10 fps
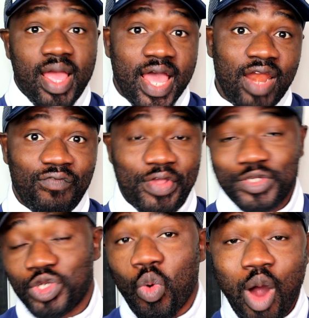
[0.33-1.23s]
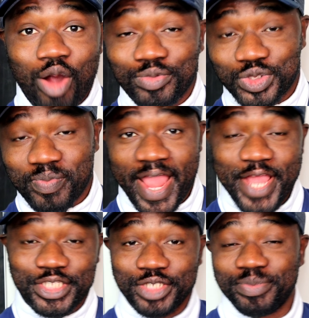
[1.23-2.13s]
Hello viewers, and welcome to my
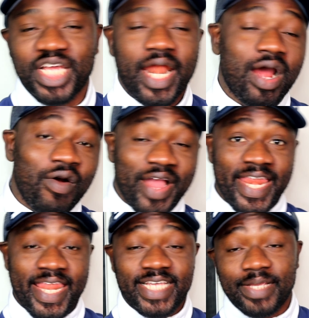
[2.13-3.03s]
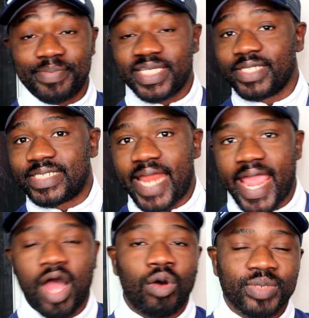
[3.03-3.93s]
YouTube channel. In this episode
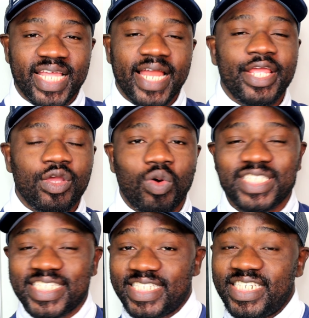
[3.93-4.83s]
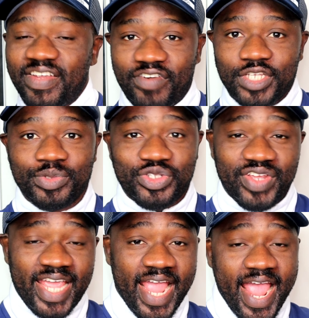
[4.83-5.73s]
today, I'll be telling you what is the difference between
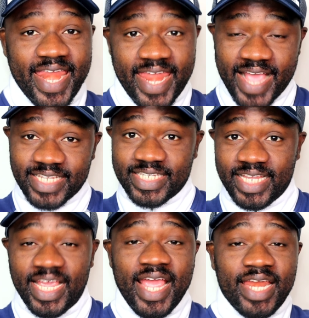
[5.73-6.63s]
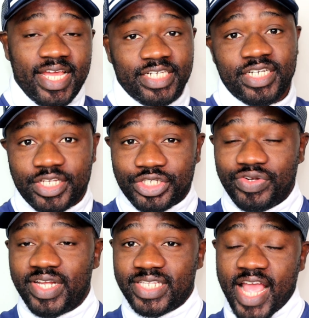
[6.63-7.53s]
the NSE, Nigerian
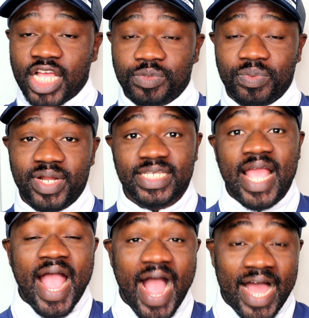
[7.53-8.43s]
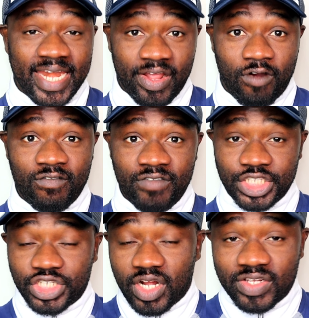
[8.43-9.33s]
Student Express, and the
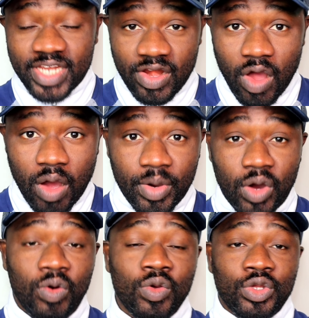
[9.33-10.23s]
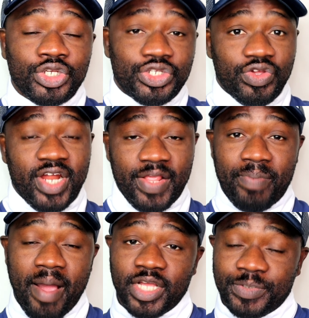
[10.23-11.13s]
conventional, the normal student
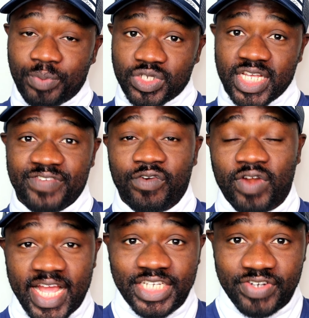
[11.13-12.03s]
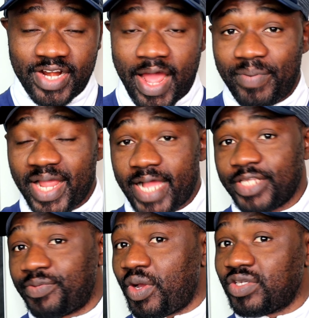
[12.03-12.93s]
permit process for Nigerian
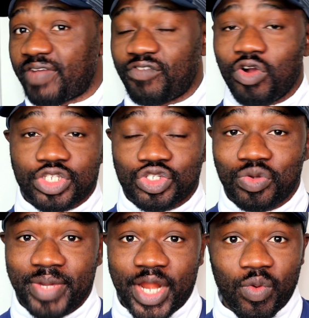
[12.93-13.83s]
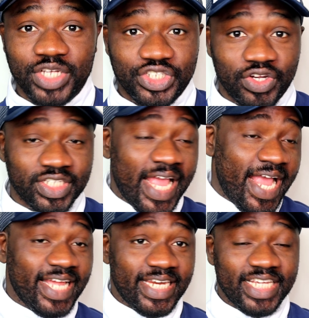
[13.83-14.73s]
applicants, because I've gotten so many questions
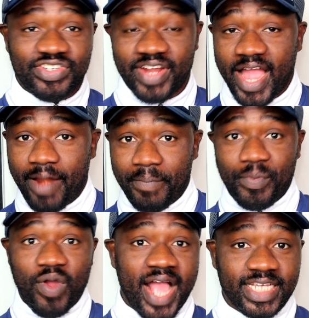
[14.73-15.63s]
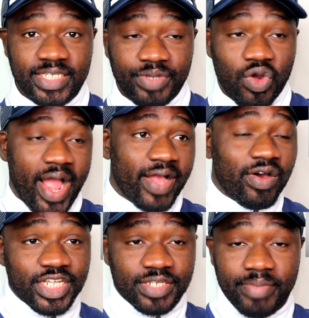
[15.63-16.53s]
in this regard. People asking me, I
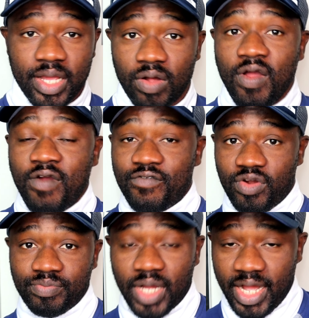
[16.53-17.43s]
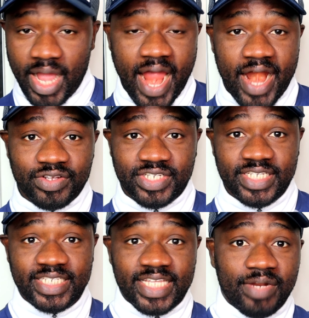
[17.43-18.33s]
got this mail from
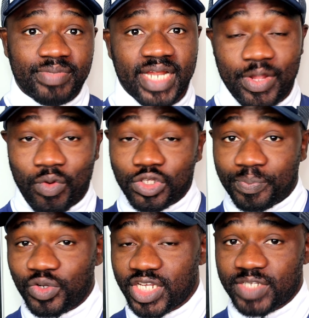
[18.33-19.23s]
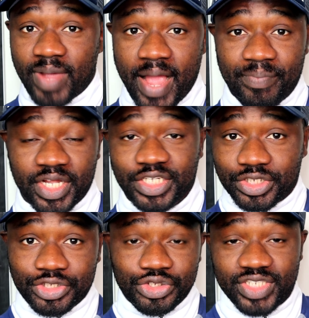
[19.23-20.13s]
IRCC telling me that they want to process my
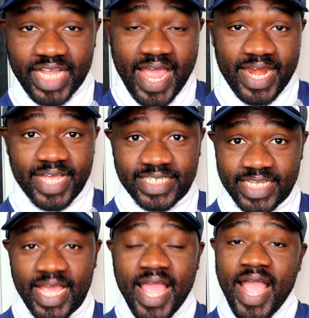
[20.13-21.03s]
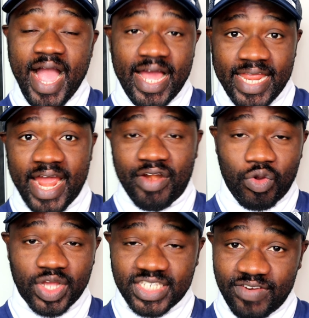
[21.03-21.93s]
application through the NSE and they are
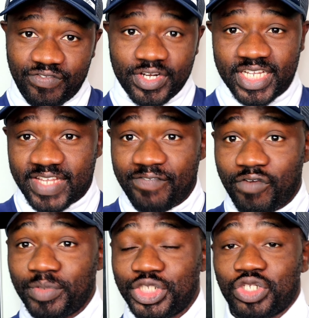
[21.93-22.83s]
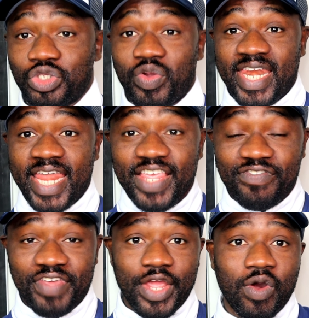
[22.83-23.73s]
requesting for this information. So in this
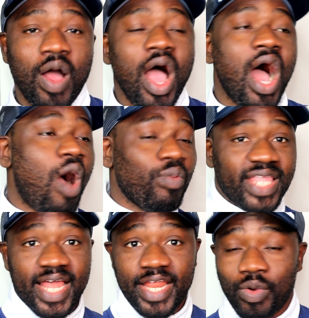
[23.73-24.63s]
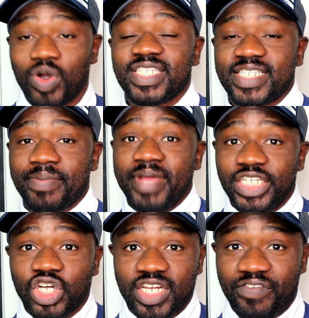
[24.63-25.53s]
video, I'll be telling you what is the
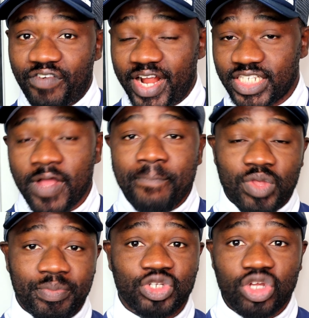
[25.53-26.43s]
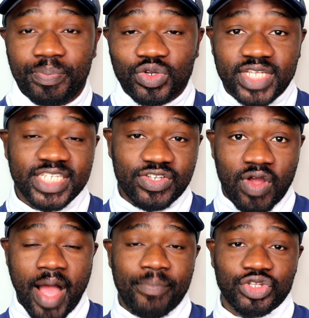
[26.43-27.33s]
major difference between processing
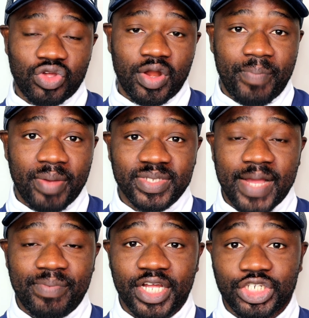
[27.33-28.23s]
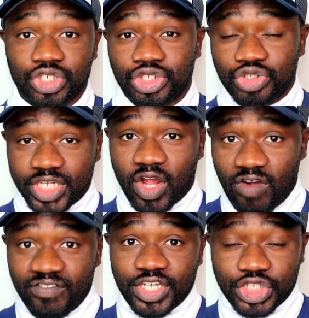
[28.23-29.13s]
your app study permit application through the
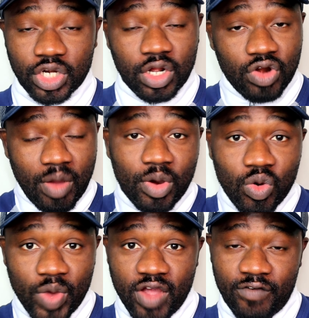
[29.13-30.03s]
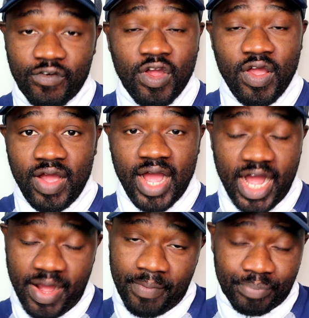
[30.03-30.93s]
conventional, normal way of
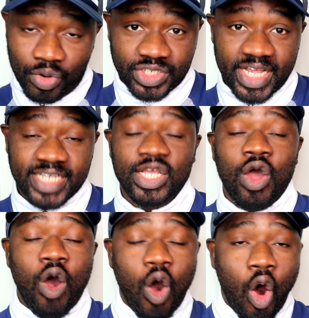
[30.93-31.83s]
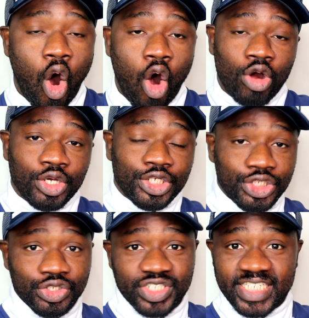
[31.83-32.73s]
process or
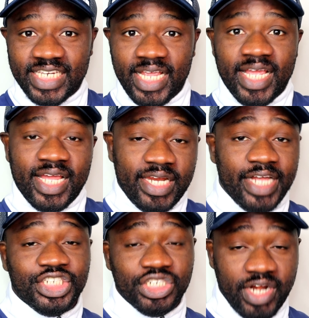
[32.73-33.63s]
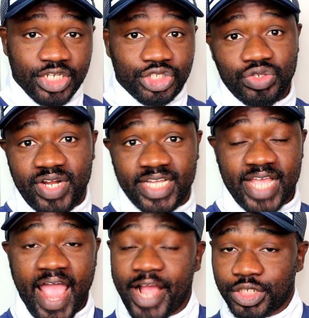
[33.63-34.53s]
using the Nigerian Student
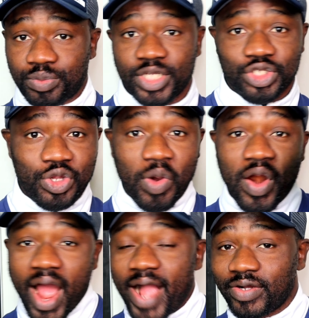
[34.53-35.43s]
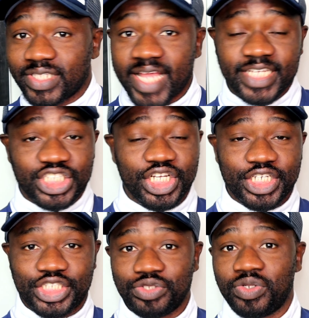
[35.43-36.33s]
Express. So you want to hang on tight, stay
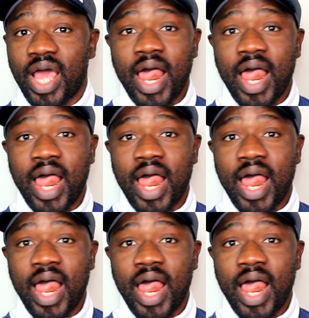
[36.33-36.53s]
tuned.